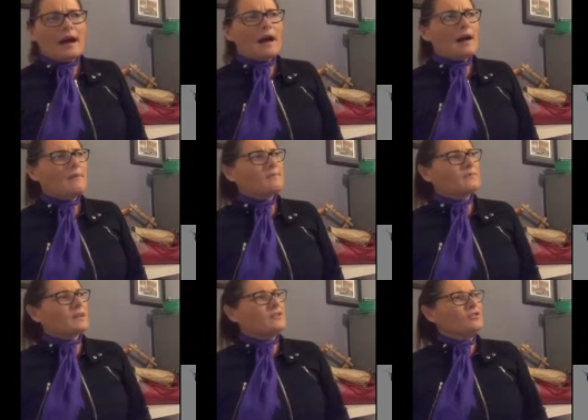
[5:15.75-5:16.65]

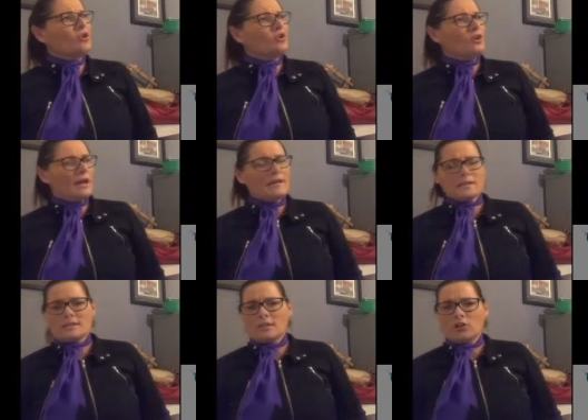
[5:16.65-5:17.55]
Not,
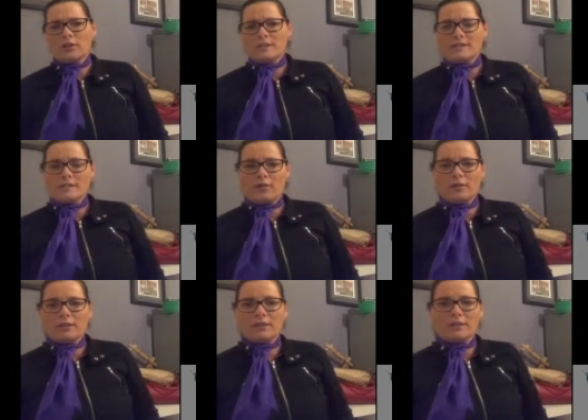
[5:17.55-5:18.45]
as I said, not
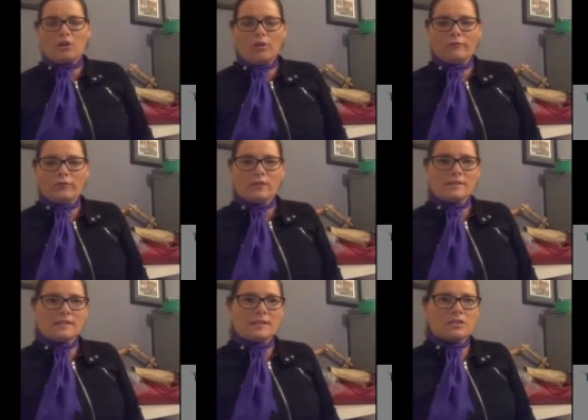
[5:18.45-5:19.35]
necessarily
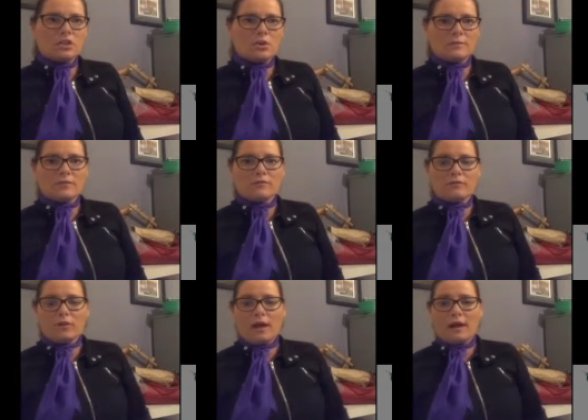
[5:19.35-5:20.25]
confidence in terms
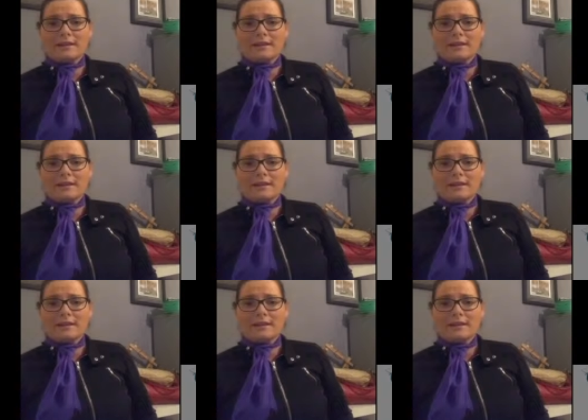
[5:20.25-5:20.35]
of